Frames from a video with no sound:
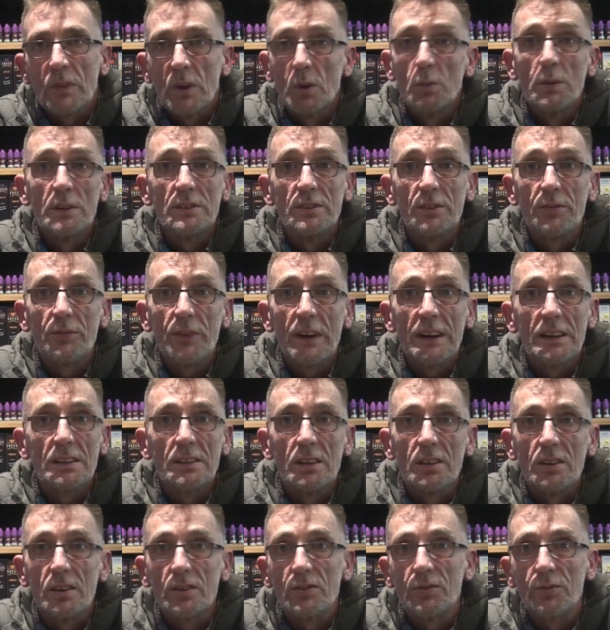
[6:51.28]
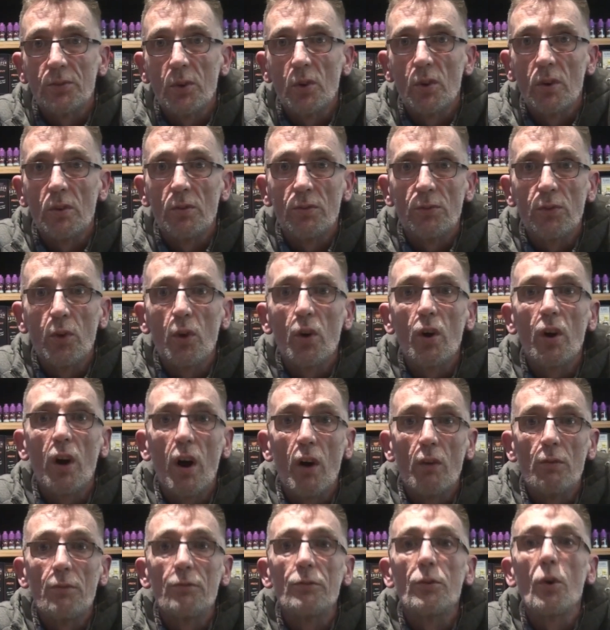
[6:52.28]
When you think that there's
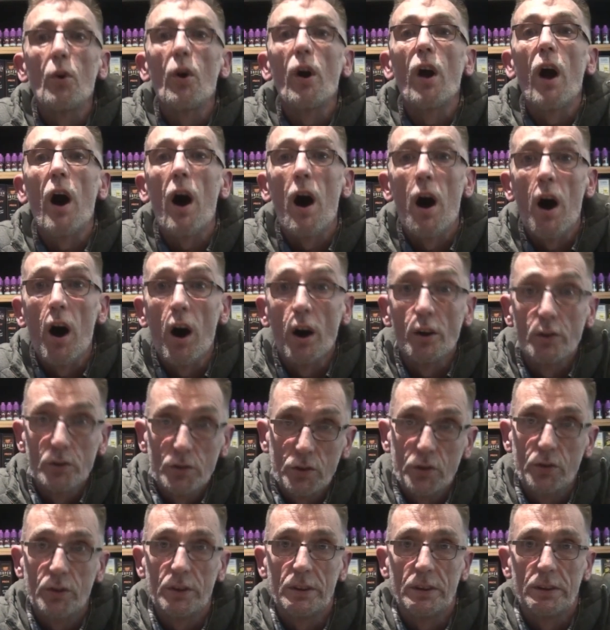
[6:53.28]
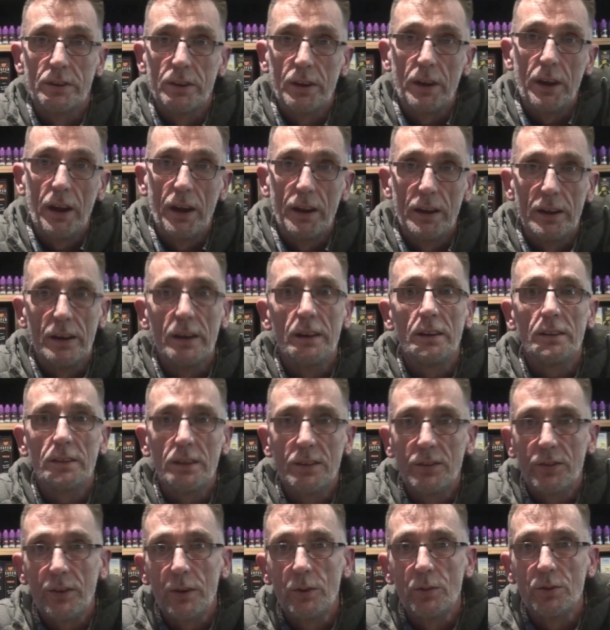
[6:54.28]

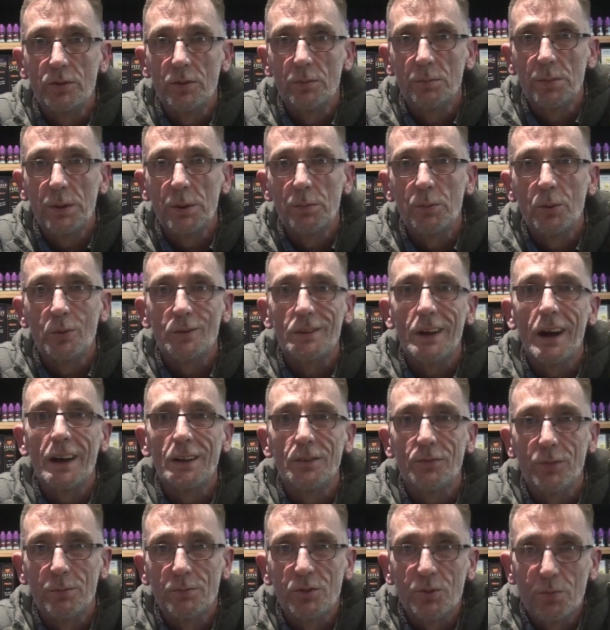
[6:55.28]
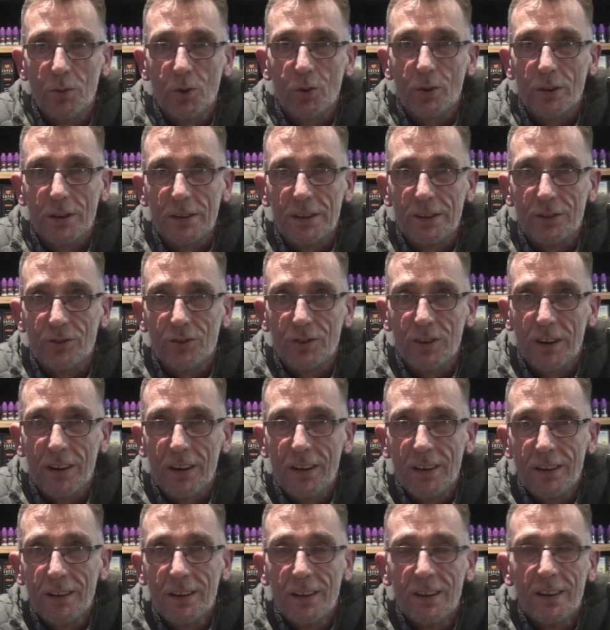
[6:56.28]
480,000 people die from smoking each
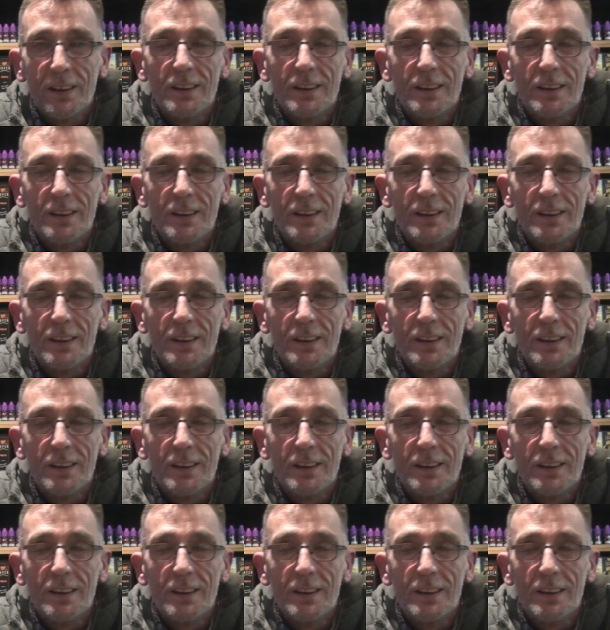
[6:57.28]
year,